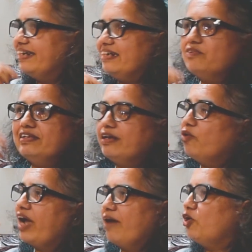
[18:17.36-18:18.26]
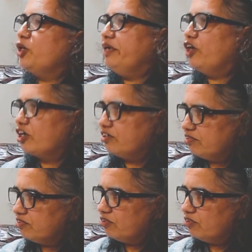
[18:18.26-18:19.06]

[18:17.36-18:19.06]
kids will say, okay, I want to be doctors.